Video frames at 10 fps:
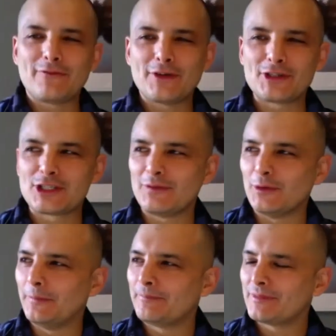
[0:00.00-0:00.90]
first of
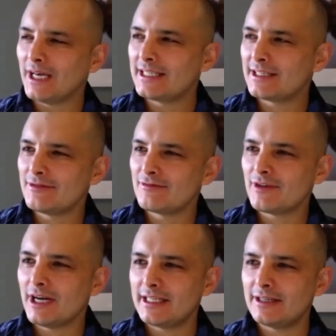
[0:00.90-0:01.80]
all, I don't,
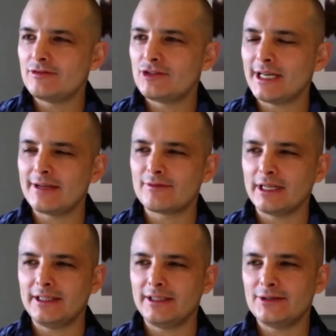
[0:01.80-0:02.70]
I don't generally
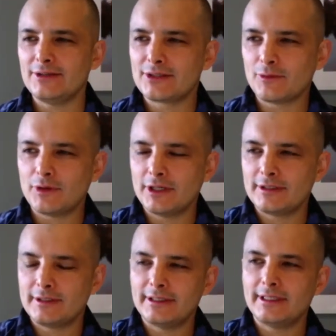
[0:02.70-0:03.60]
use the word
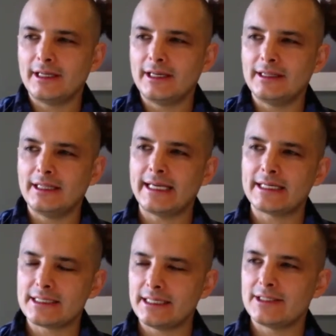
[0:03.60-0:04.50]

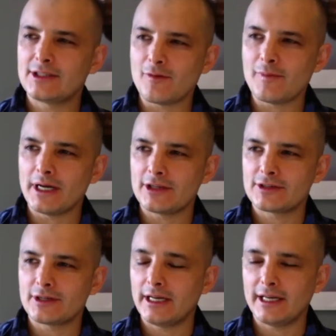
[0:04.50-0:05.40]
legacy so
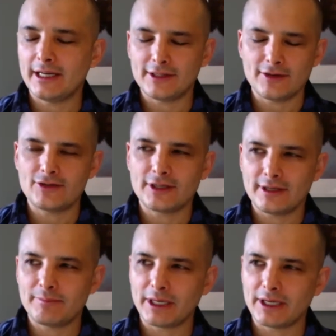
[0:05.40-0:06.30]
much. I, I don't use
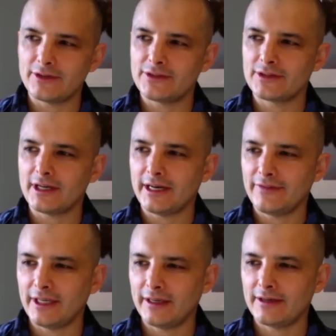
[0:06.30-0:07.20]
it because I
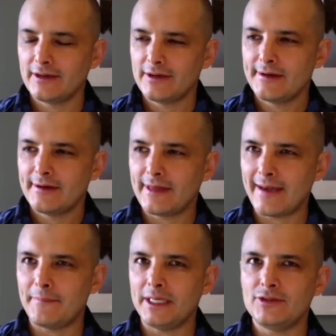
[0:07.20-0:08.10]
think that
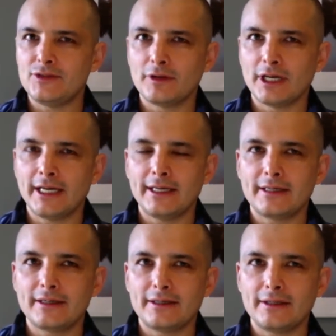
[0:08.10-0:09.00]
means you're like
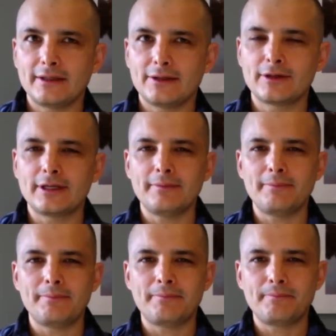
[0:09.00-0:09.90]

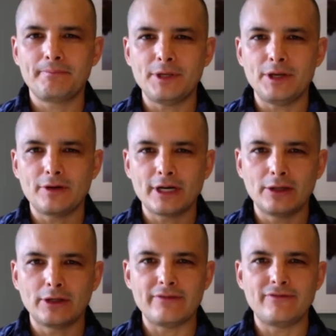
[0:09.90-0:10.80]
looking, you know, you're kind
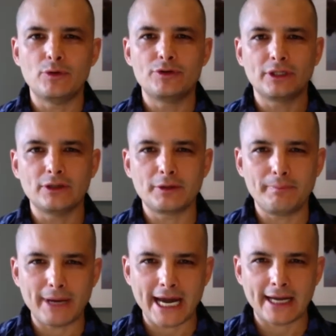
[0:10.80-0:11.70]
of looking forward to
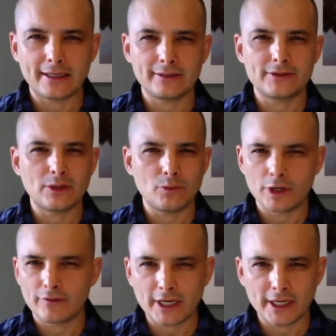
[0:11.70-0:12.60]
look back and say, what
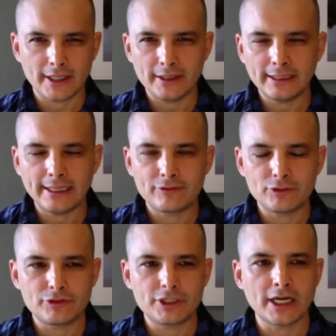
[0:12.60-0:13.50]
have I left
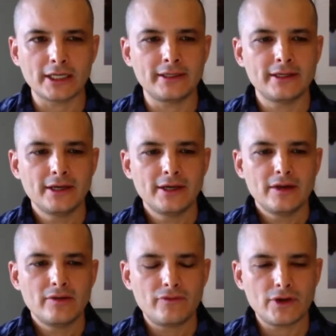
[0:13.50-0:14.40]
or done
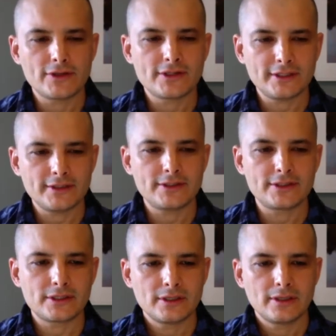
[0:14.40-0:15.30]

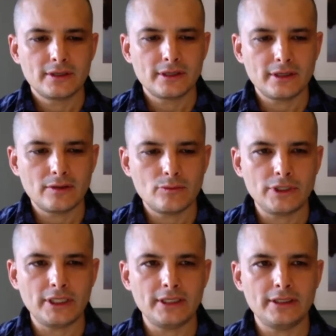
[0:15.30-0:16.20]
versus
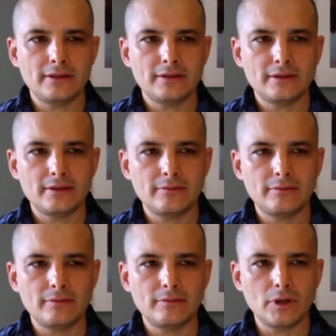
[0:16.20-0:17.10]
the
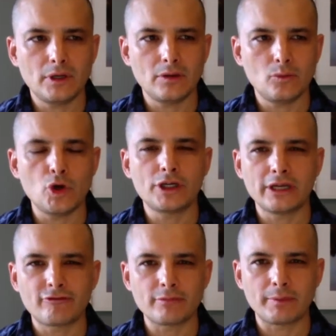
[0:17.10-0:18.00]
working
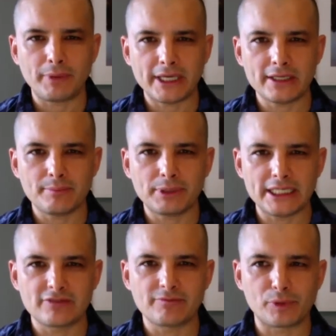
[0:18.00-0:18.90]
from a
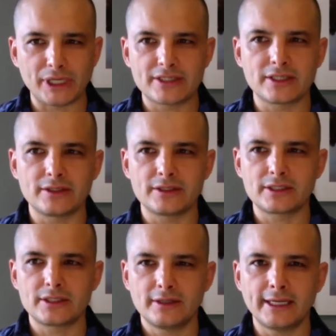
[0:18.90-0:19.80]
place of
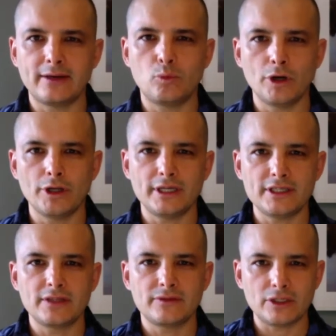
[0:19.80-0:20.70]
presence. Like, what is
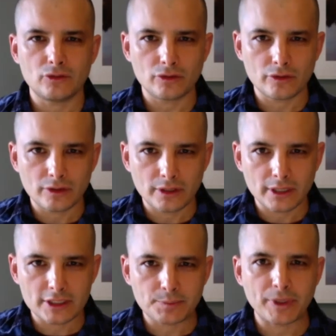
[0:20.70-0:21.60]
it that you're
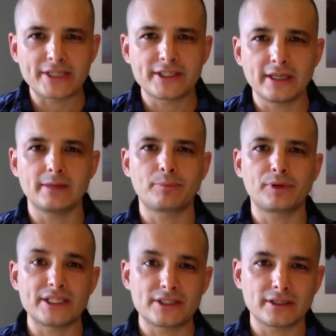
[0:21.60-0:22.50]
expressing in the
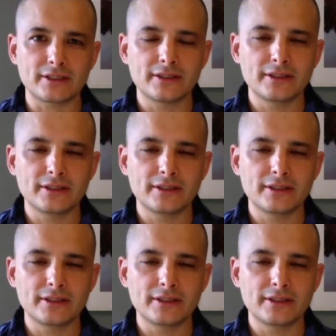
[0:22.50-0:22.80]
present,